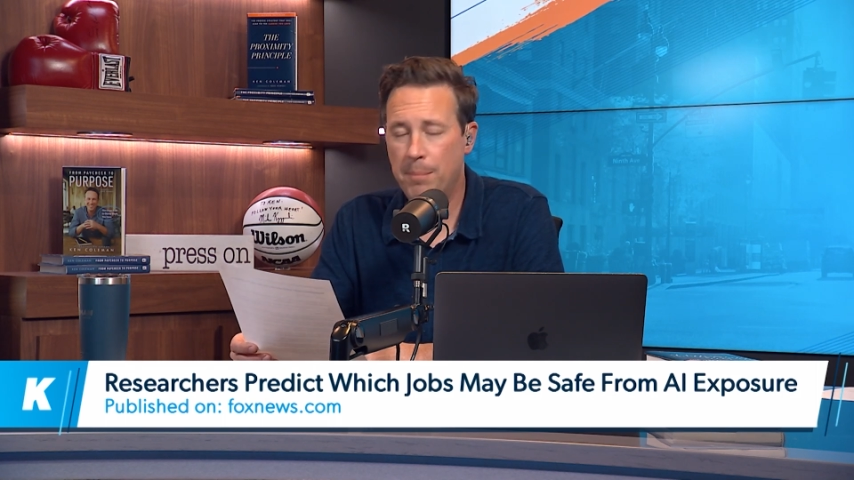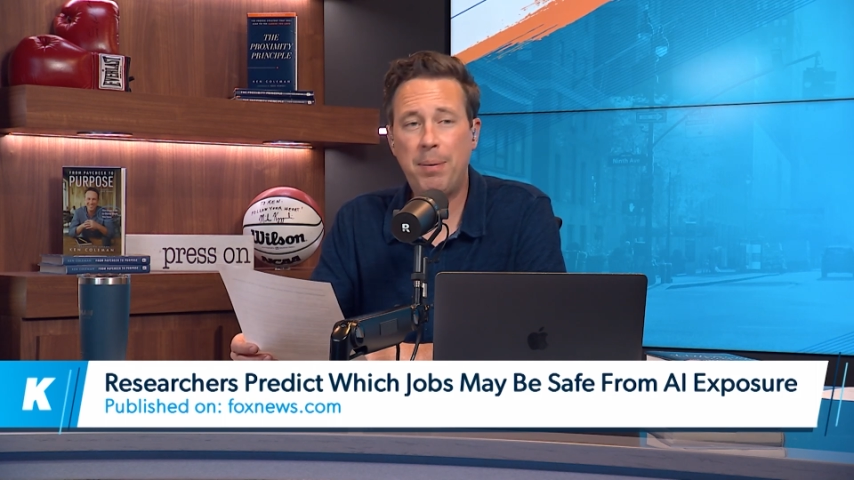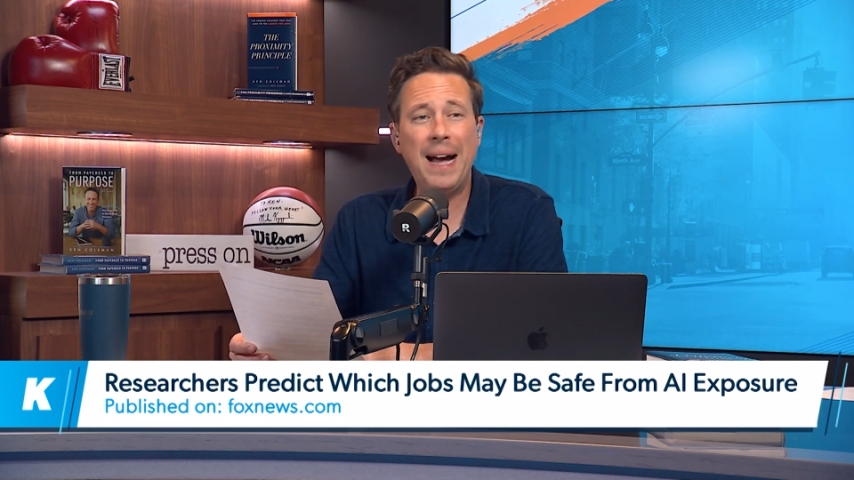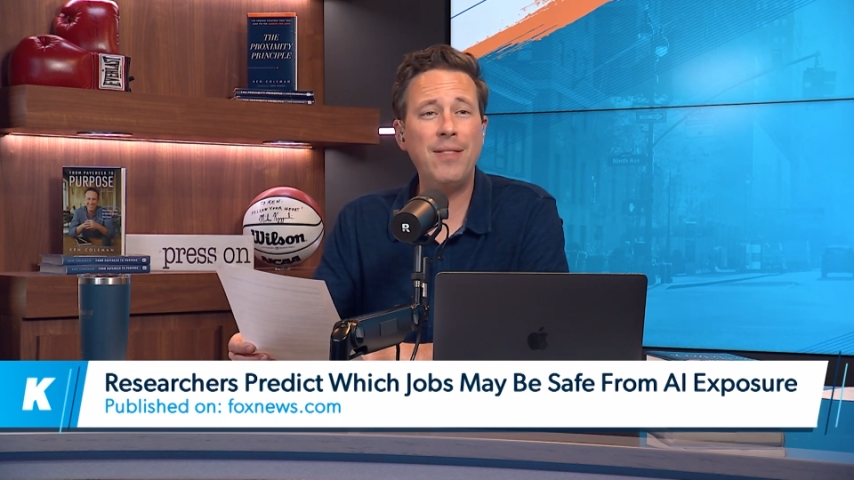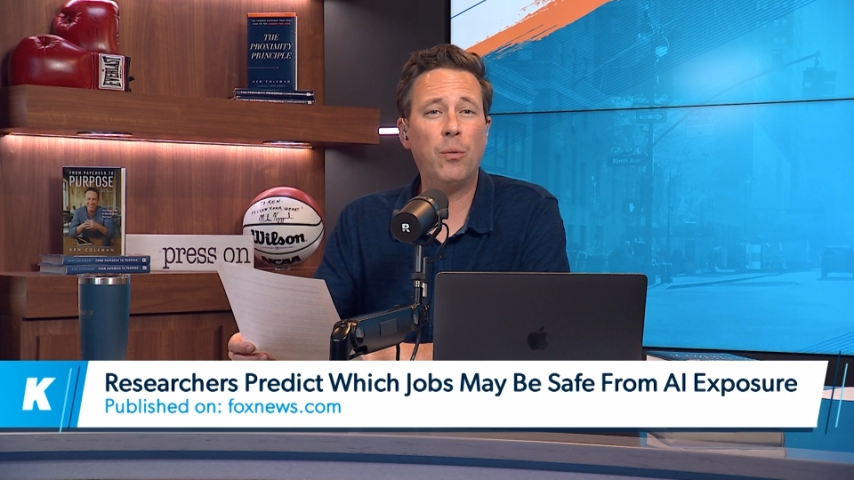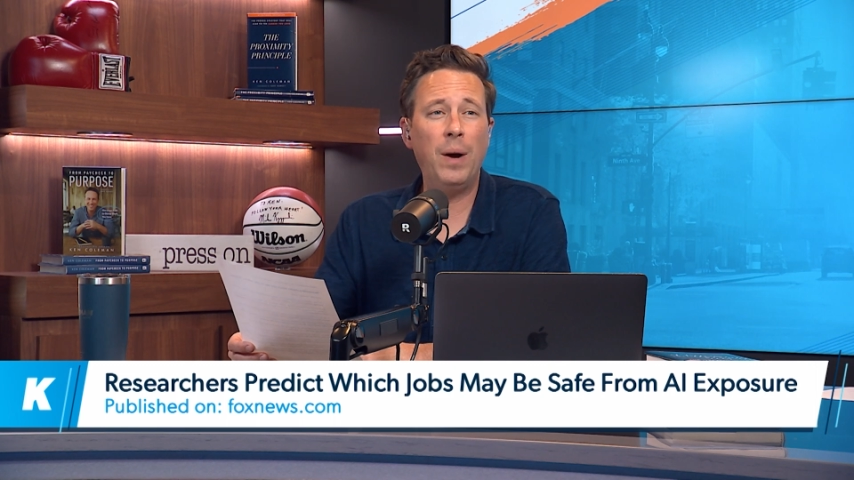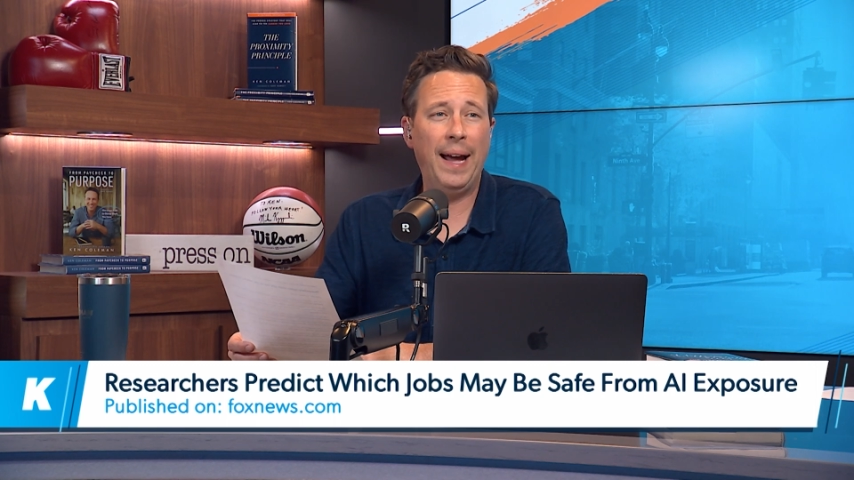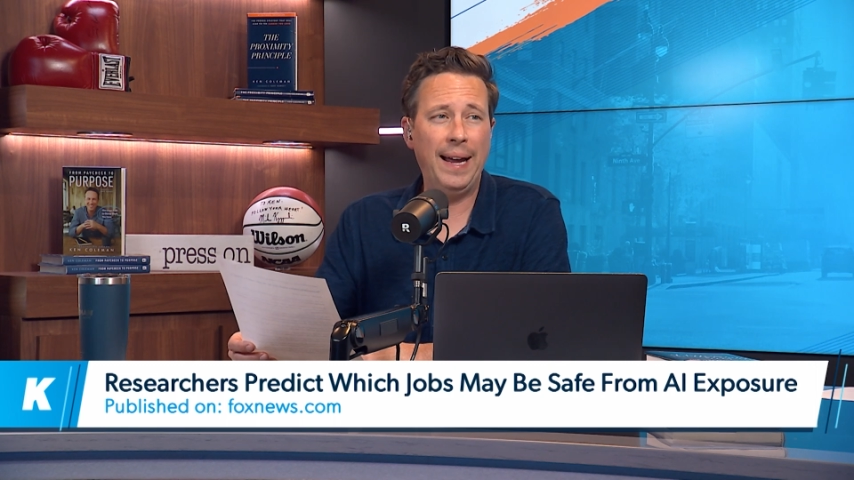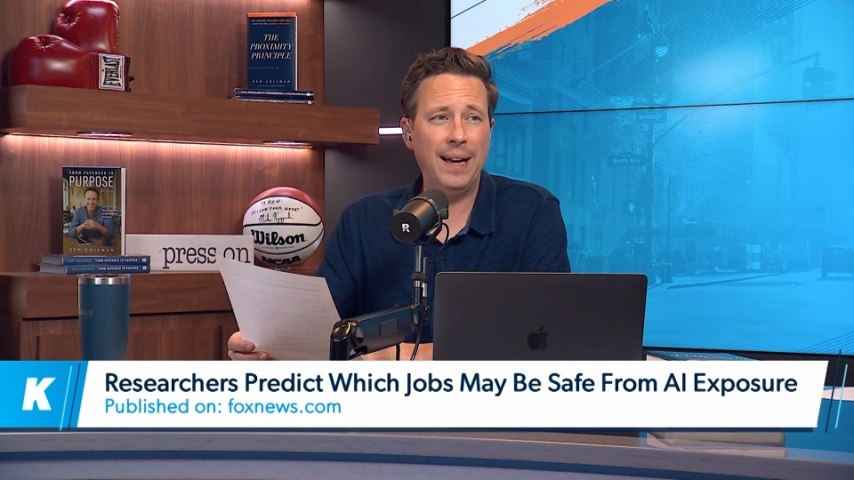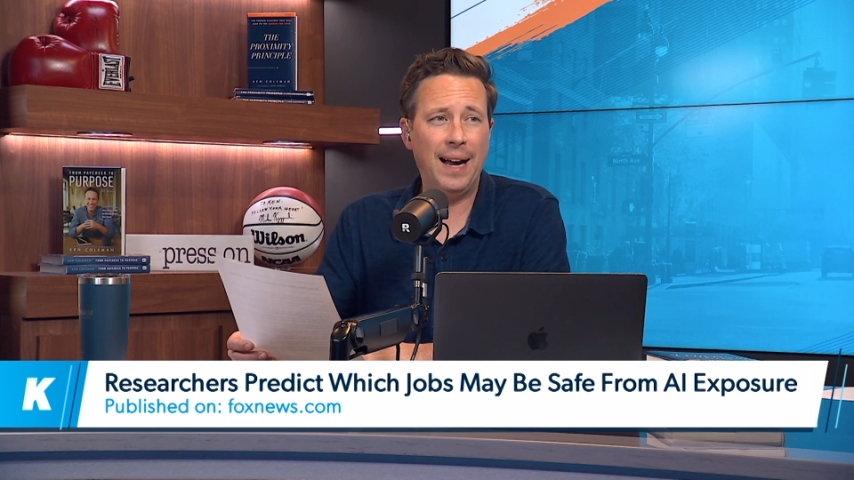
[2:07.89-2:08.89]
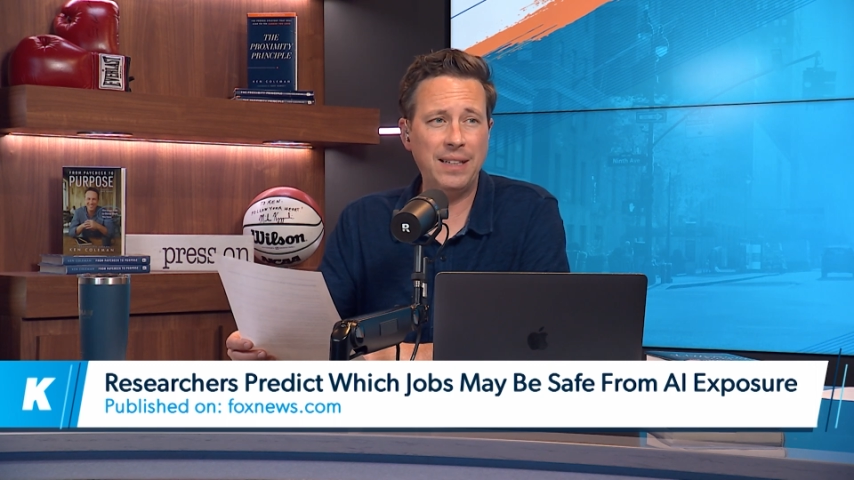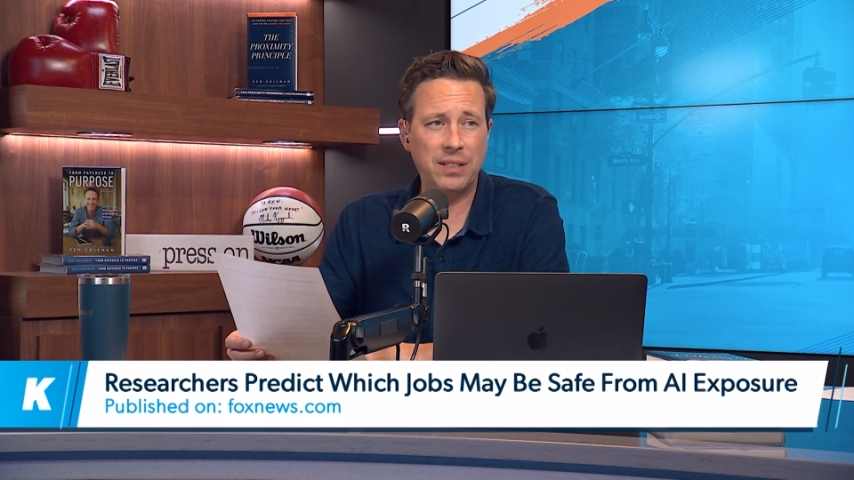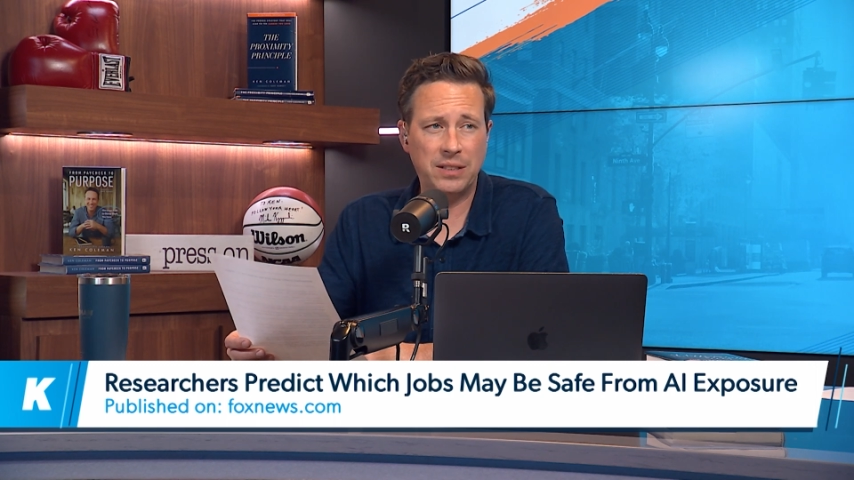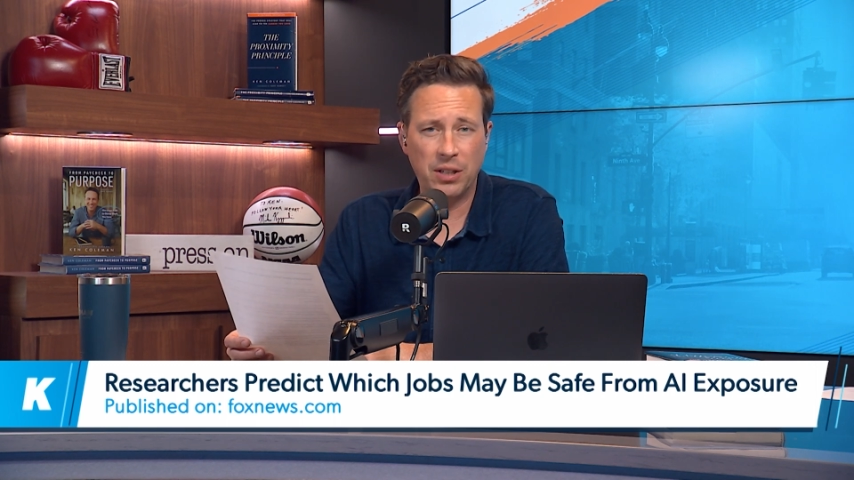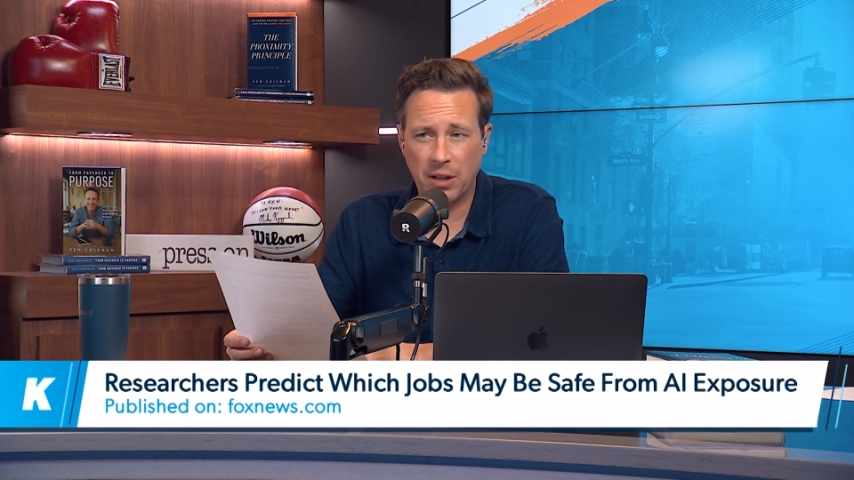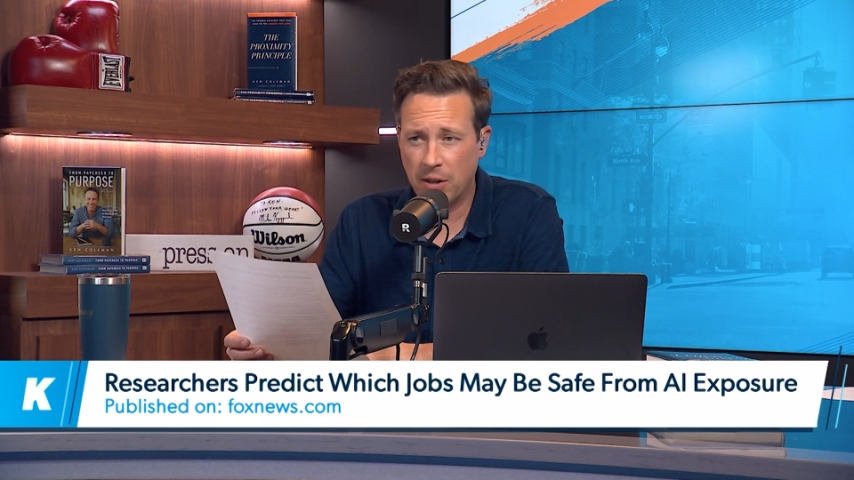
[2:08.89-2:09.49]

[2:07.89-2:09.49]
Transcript: By the way, I actually took